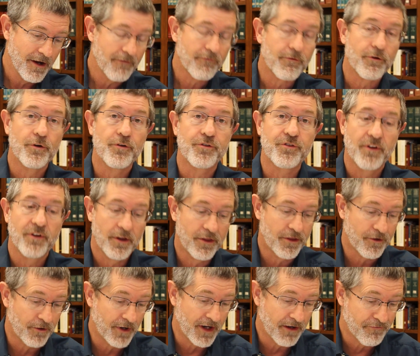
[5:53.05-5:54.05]
verse
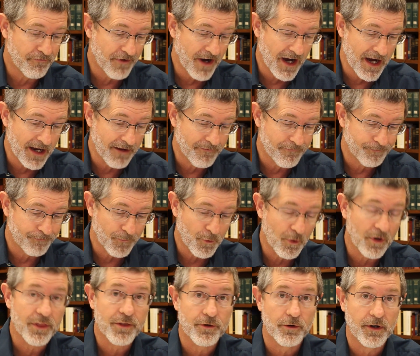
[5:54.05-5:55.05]
thirty-five,
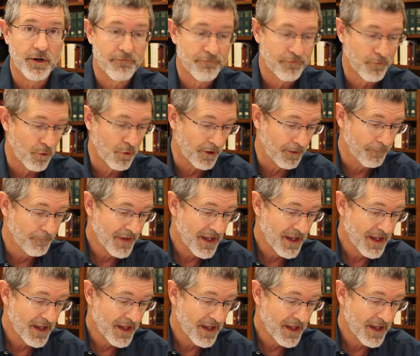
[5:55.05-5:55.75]
well, thirty-four.